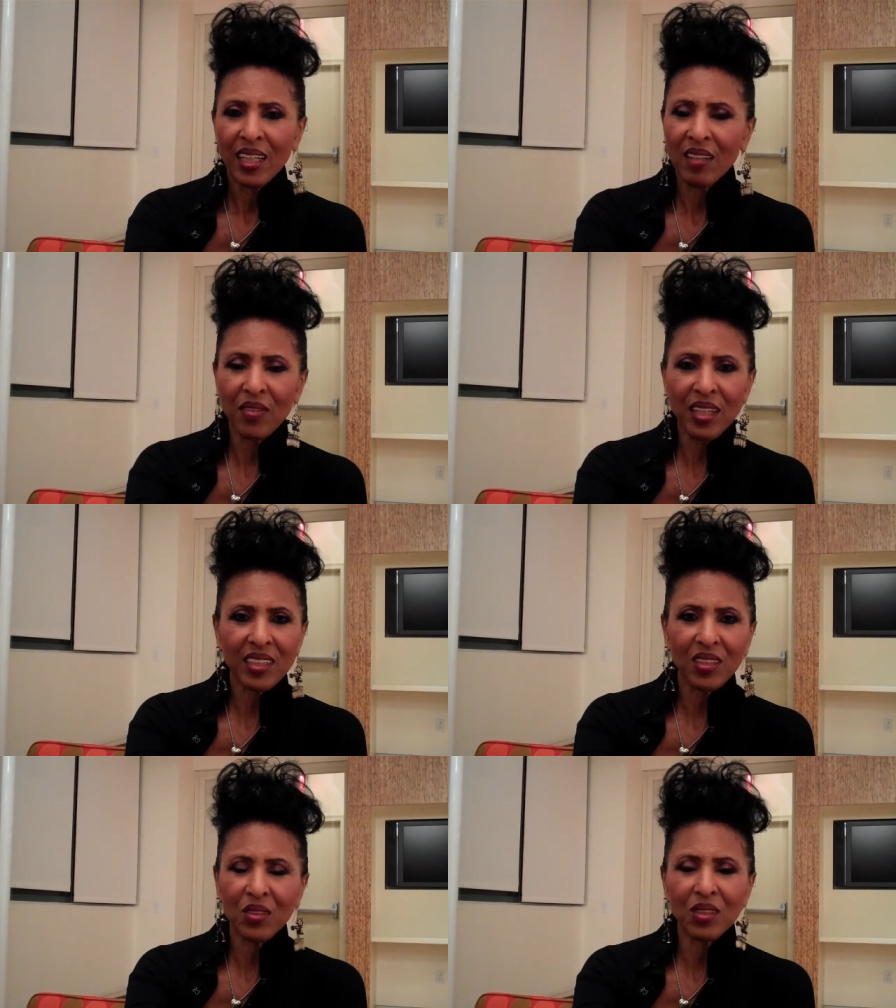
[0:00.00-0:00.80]
In fact,
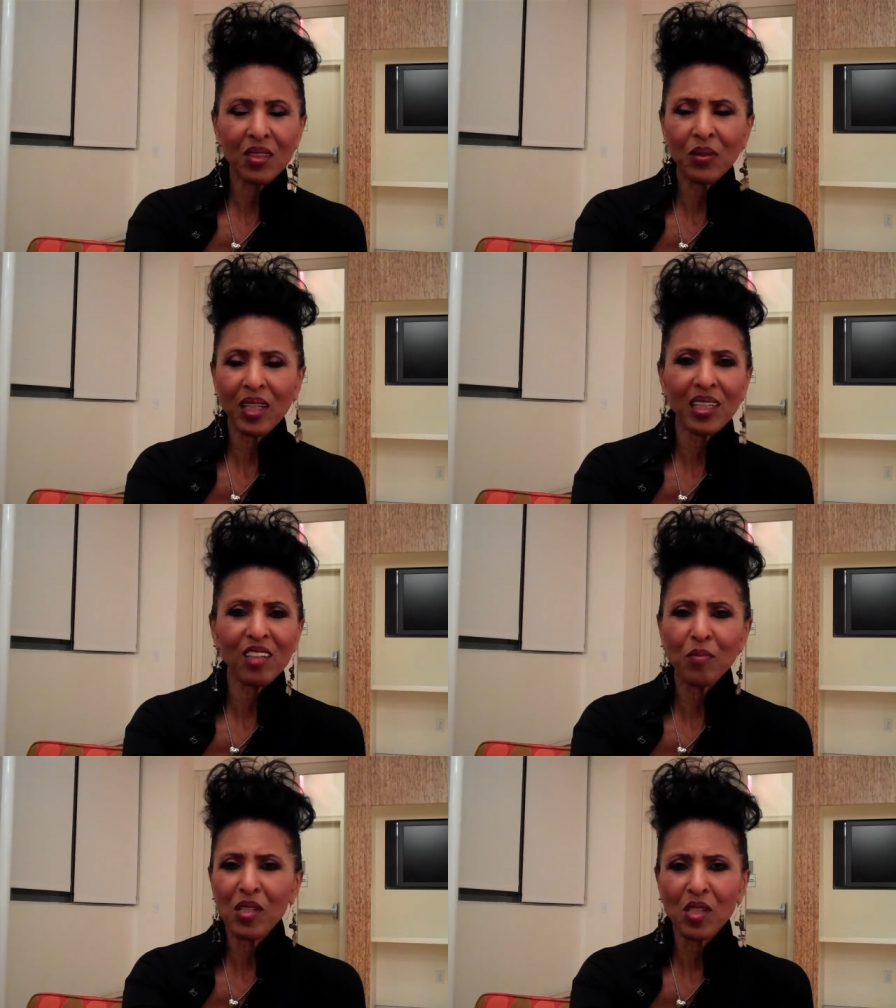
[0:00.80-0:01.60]
I don't even know what I think
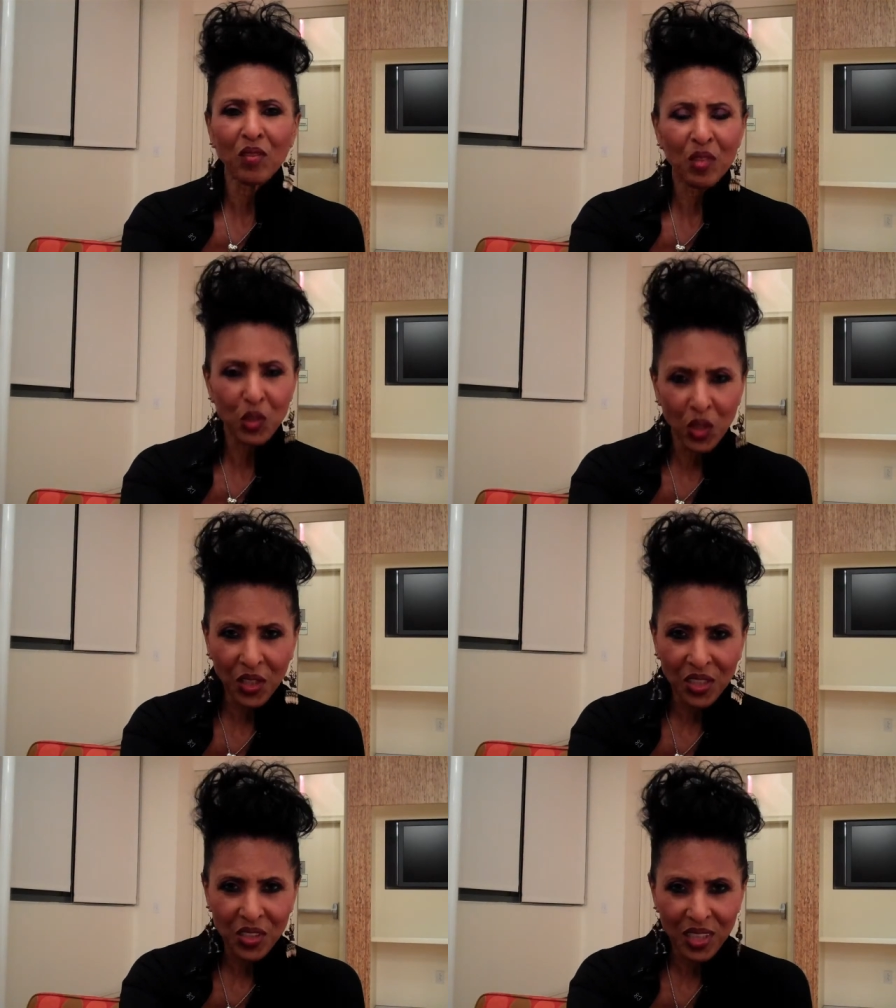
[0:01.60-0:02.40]
of myself as an
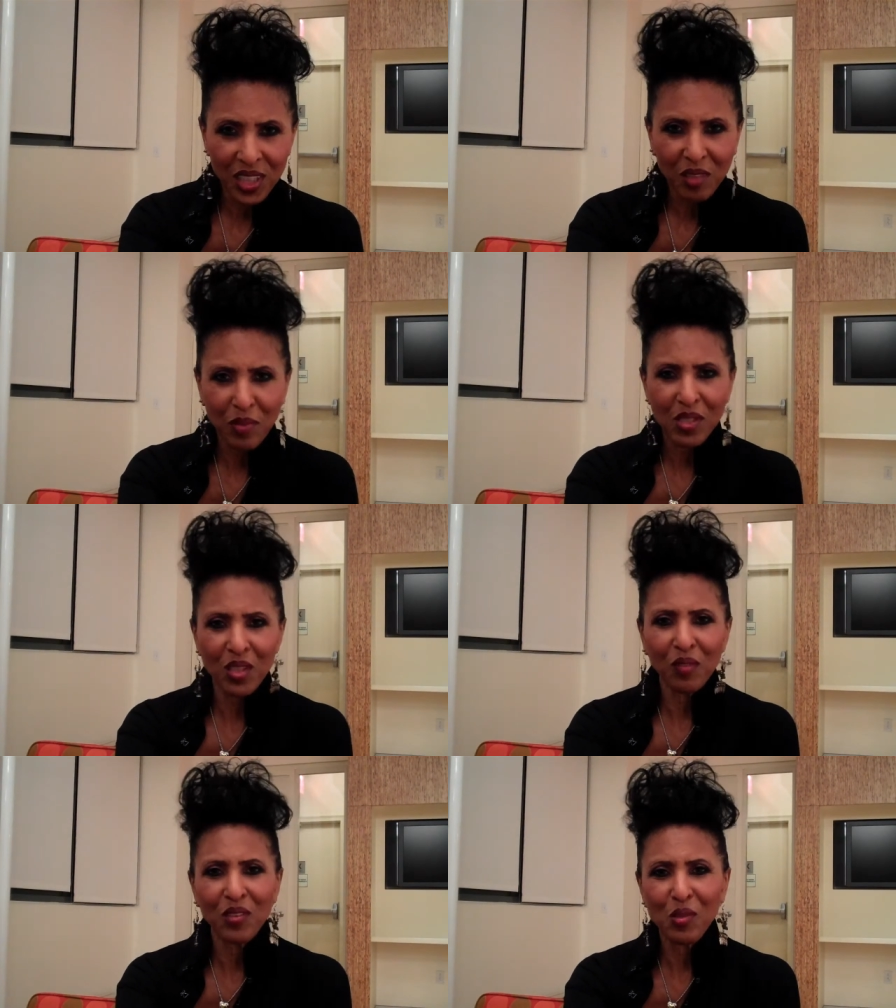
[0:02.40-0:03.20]
artist. I think of
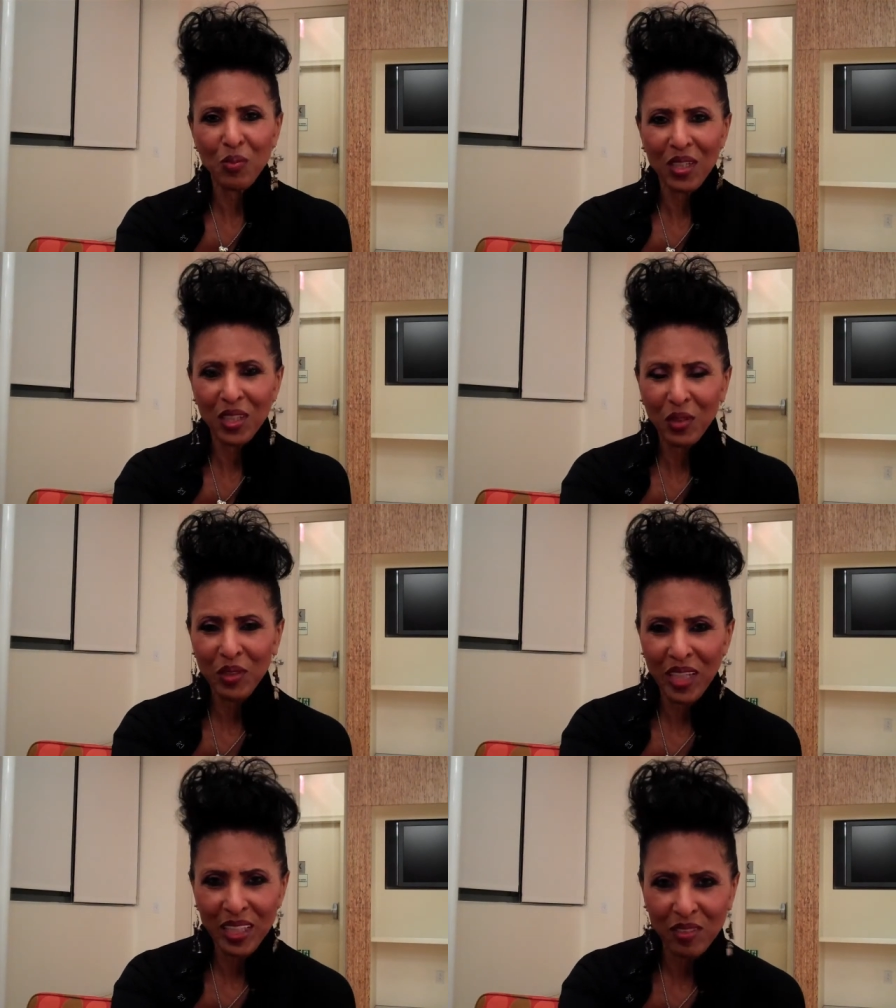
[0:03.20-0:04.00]
myself as being a
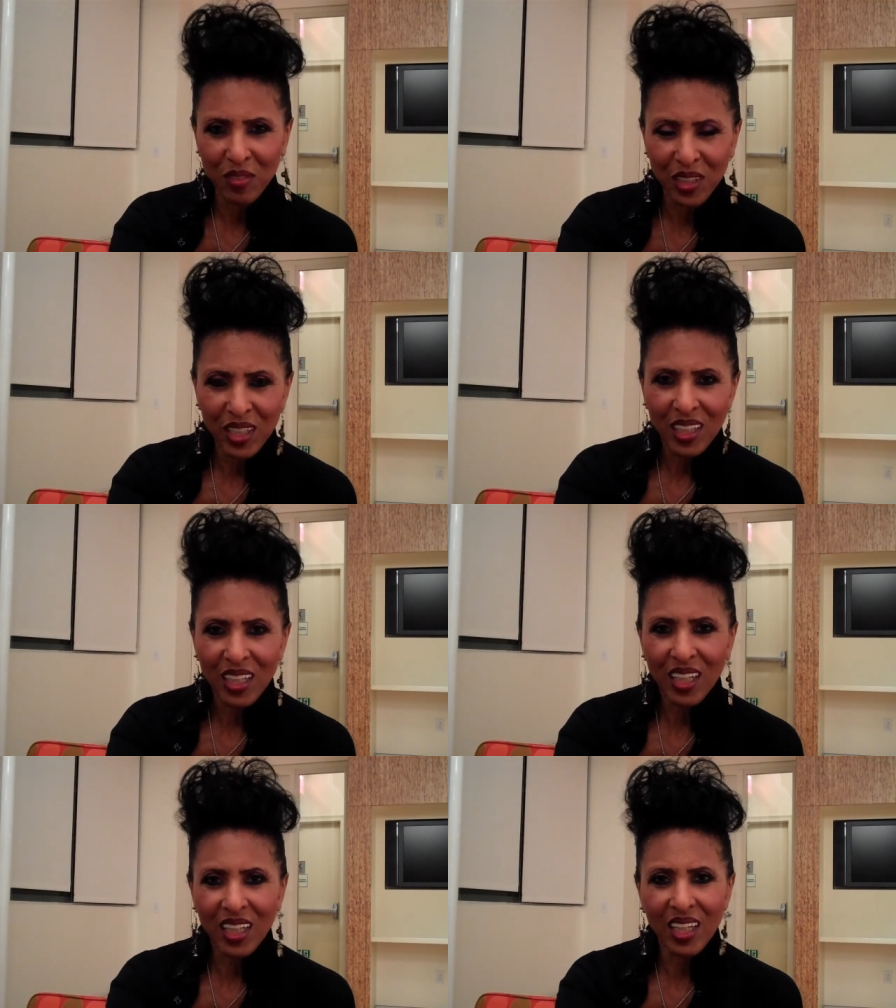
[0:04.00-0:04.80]
creative
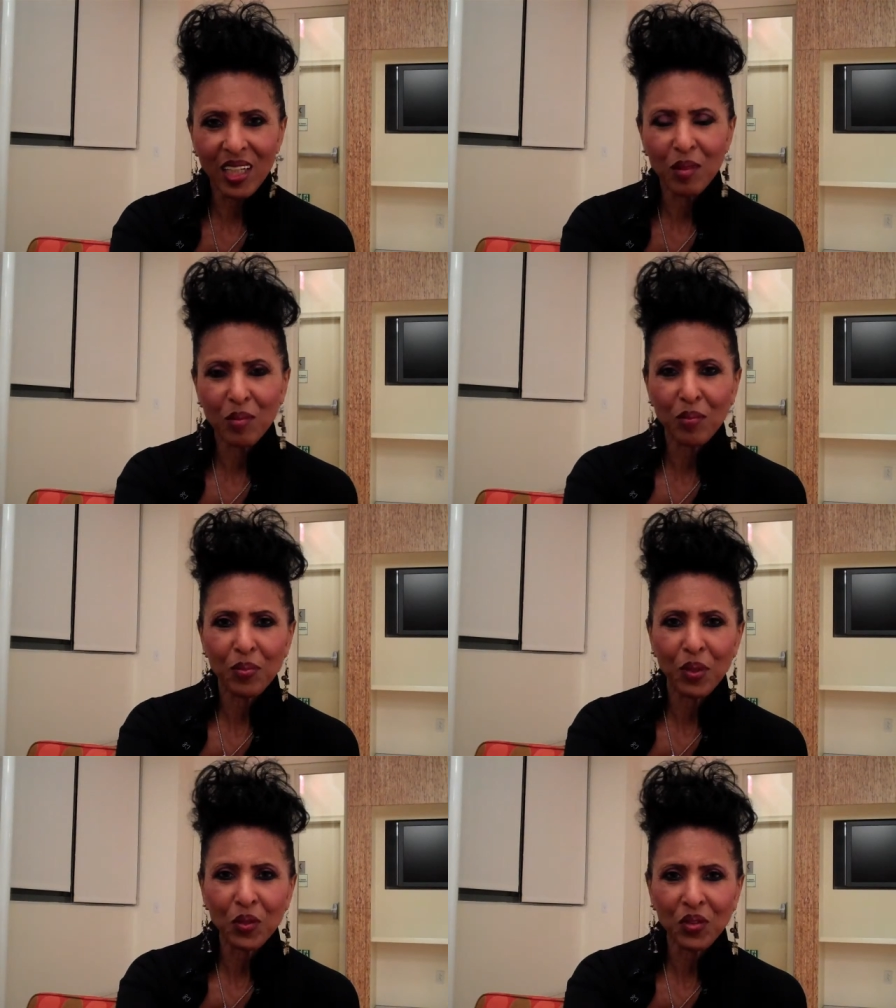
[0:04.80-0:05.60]
uh,
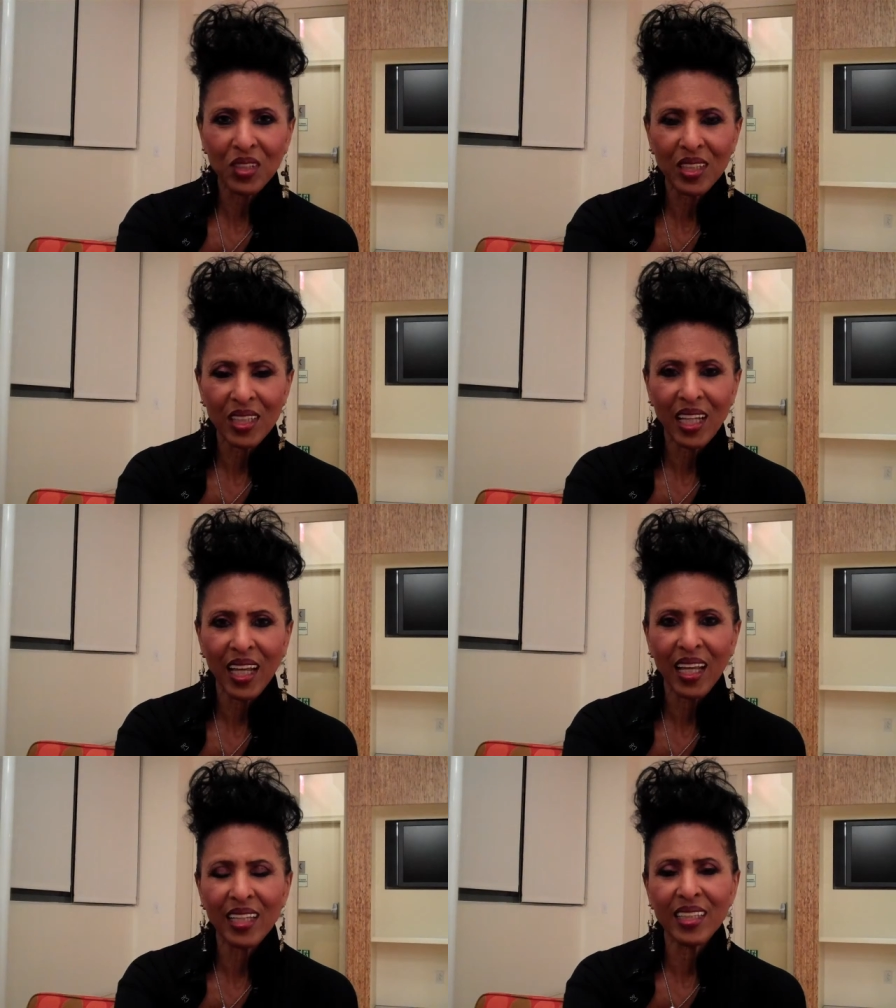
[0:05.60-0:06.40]
person,
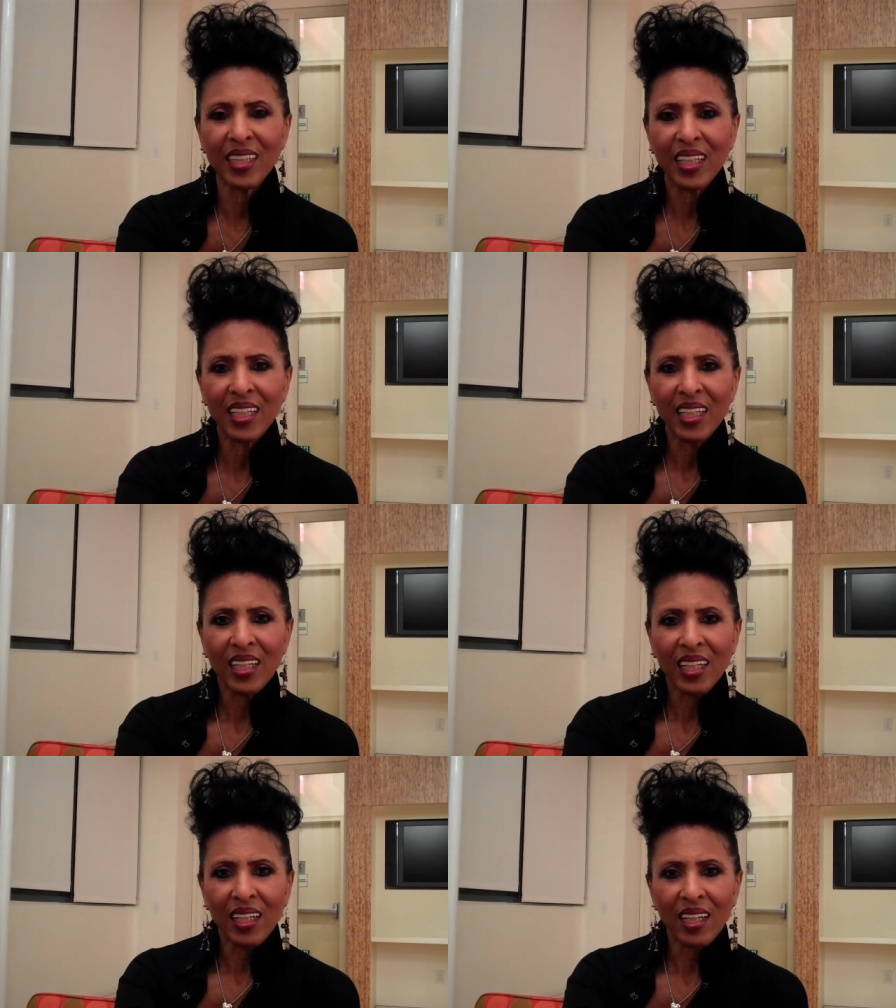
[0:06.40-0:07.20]
and
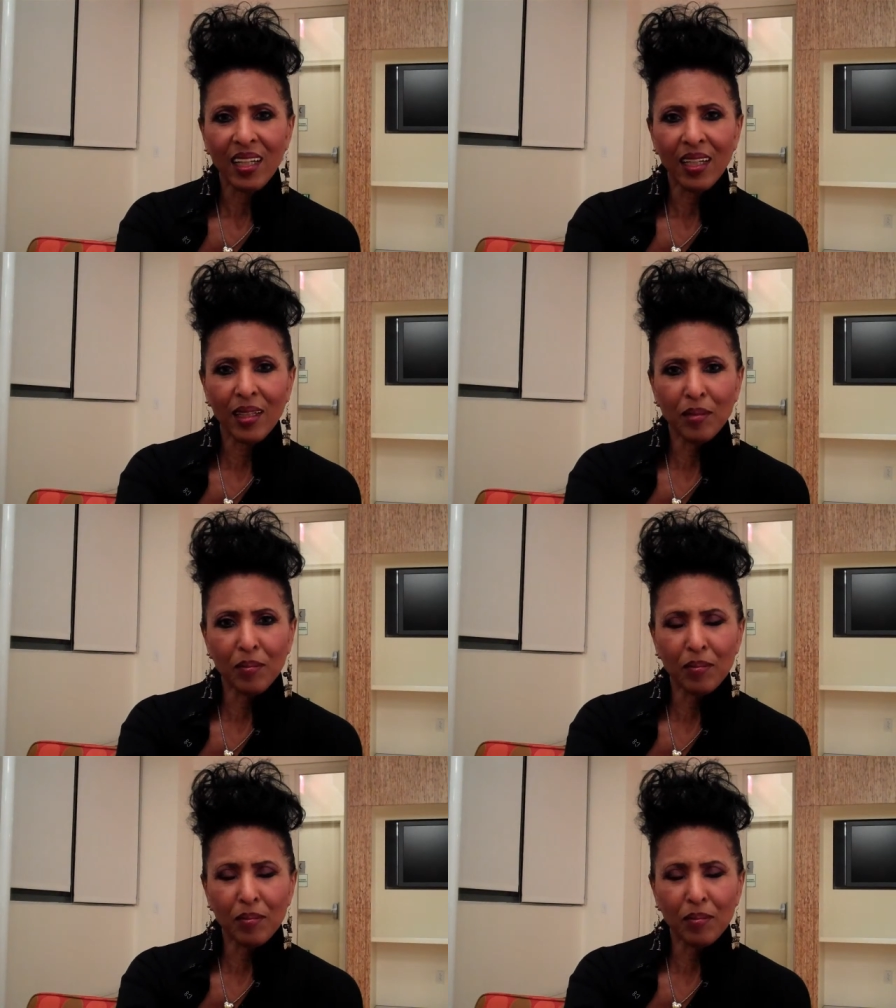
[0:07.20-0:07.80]
uh,